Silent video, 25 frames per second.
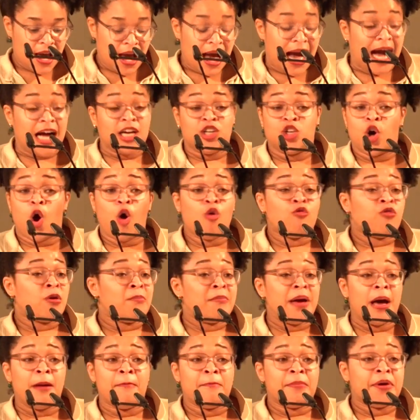I don't
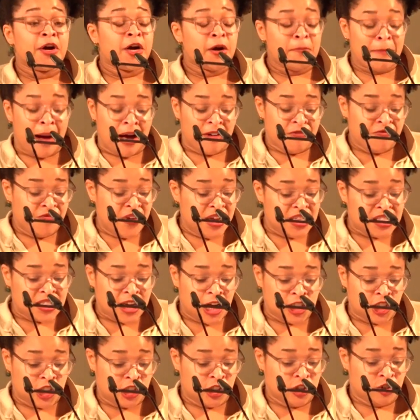remember my feet
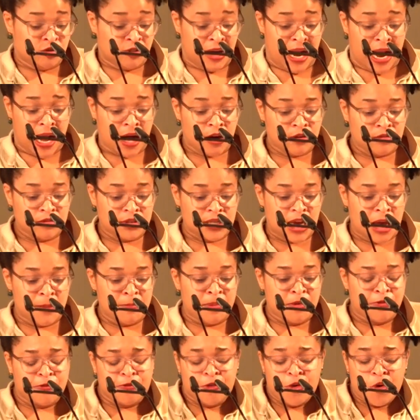touching the ground, and
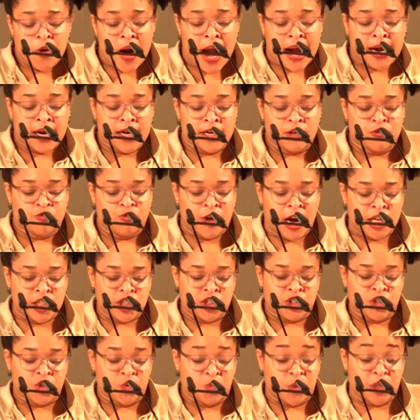before I could
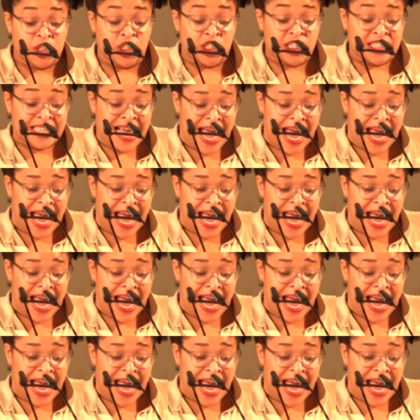register what just